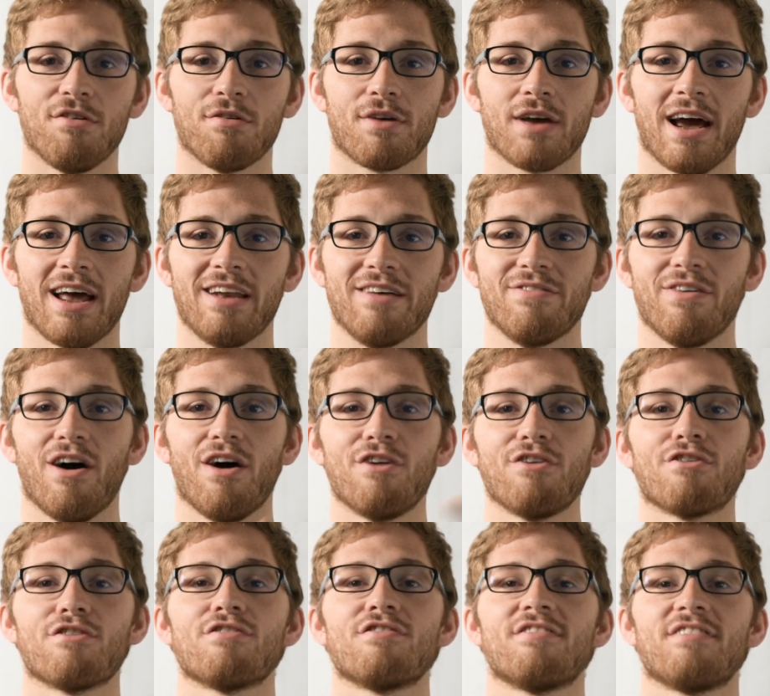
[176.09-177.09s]
you kind of
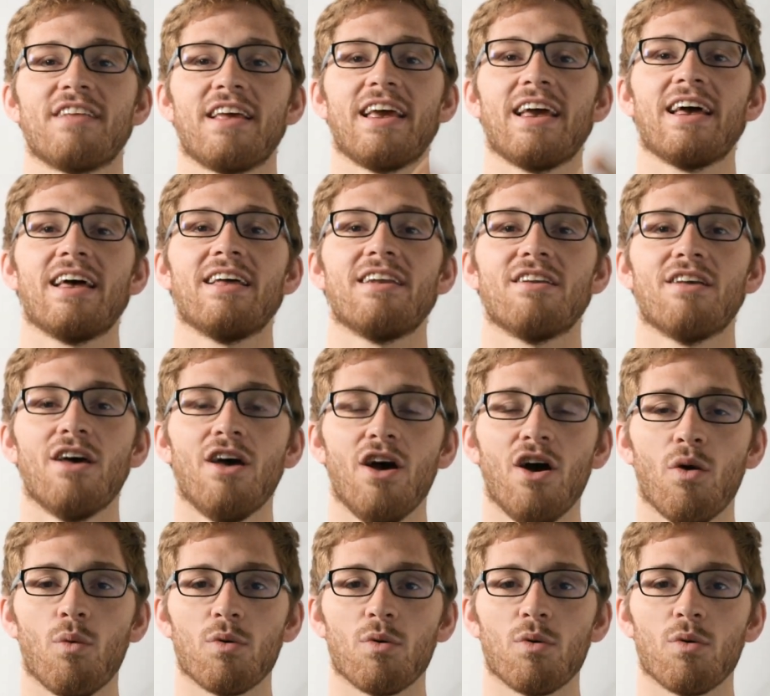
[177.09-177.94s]
understand